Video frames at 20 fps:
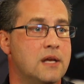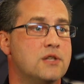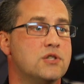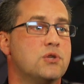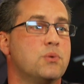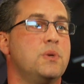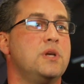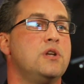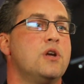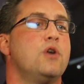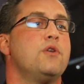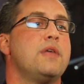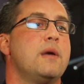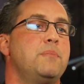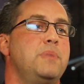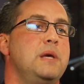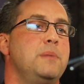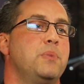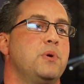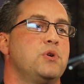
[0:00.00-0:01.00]
So we know
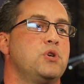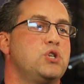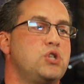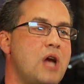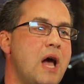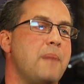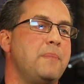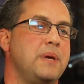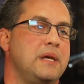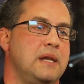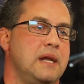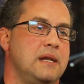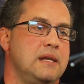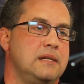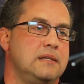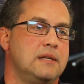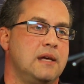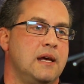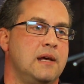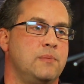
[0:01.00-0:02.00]
that people are shopping
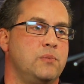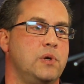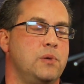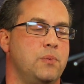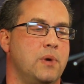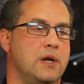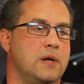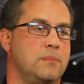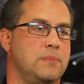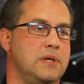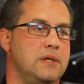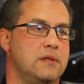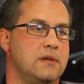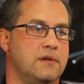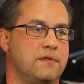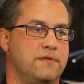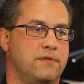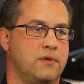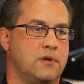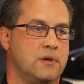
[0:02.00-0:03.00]
anytime. We want to be
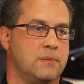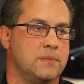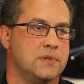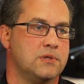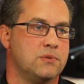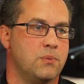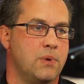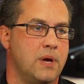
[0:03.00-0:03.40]
there for them as